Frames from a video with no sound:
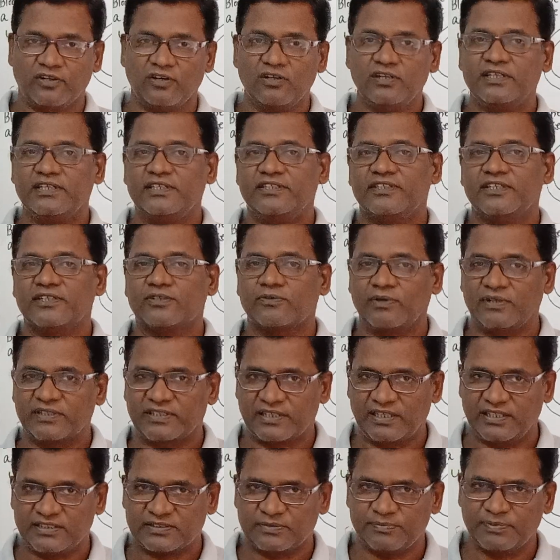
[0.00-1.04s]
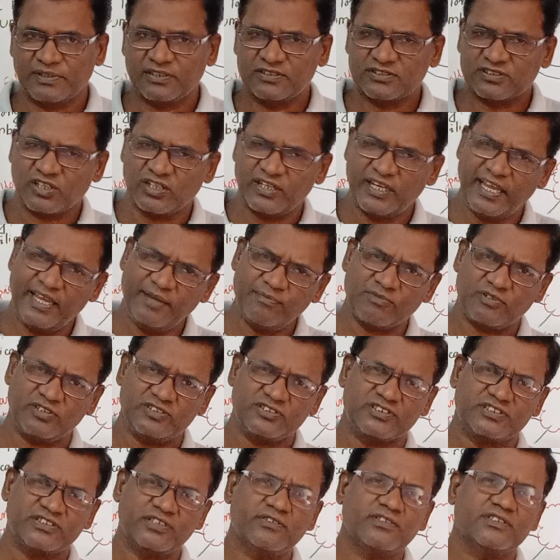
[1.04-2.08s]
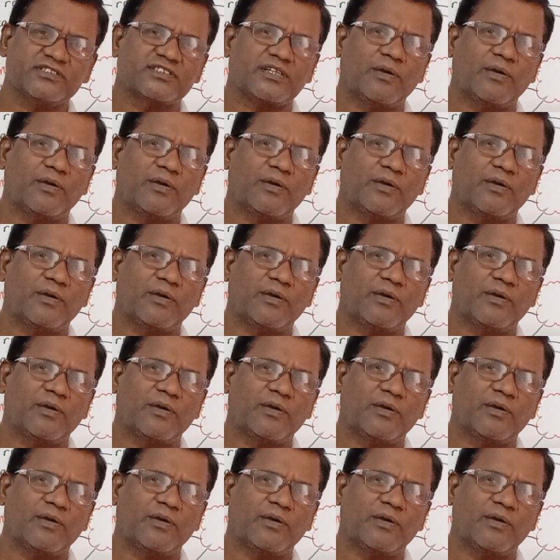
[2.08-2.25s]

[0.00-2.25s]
all in the 12th class because same concept,